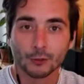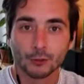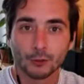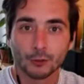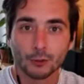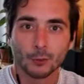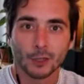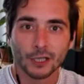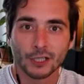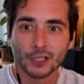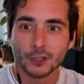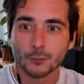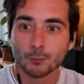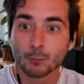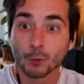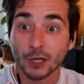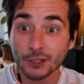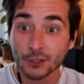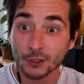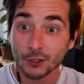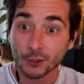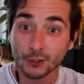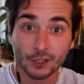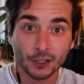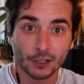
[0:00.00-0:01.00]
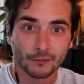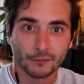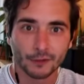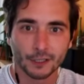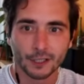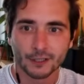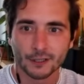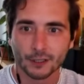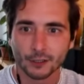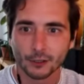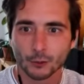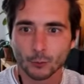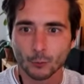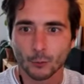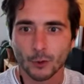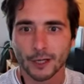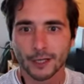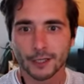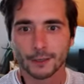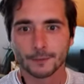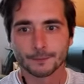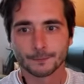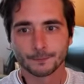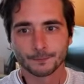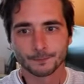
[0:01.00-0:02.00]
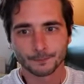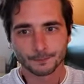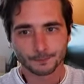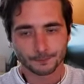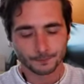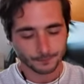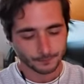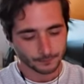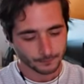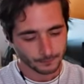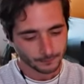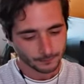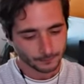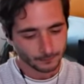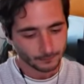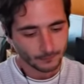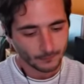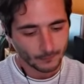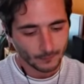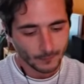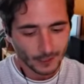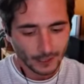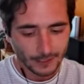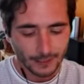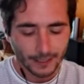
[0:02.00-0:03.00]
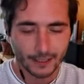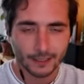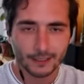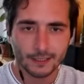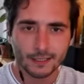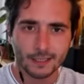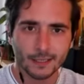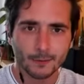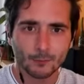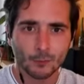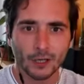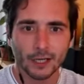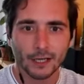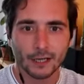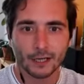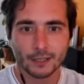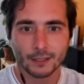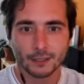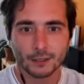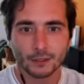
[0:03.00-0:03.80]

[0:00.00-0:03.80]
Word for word: to express yourself in a certain way. And the same way as